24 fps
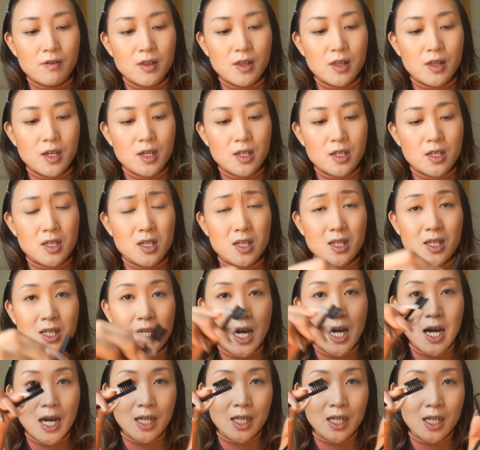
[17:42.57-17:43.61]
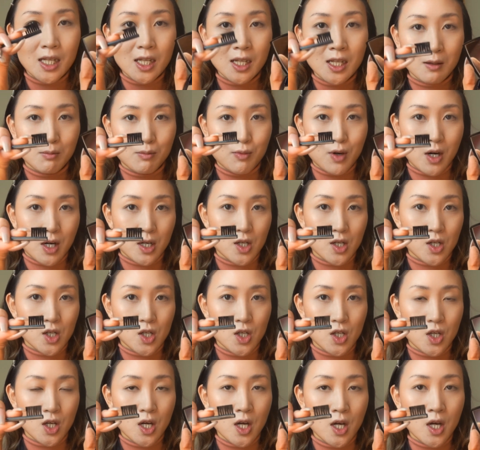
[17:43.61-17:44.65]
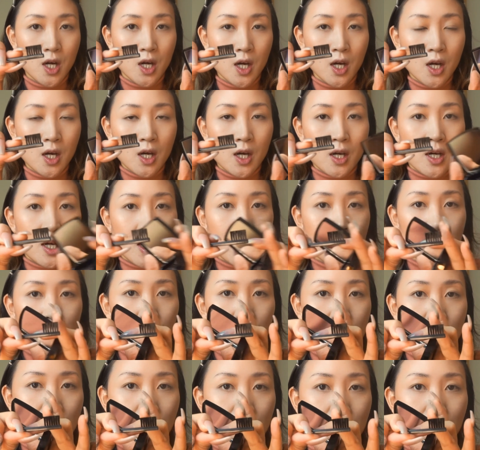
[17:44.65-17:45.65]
this tiny little brush. And so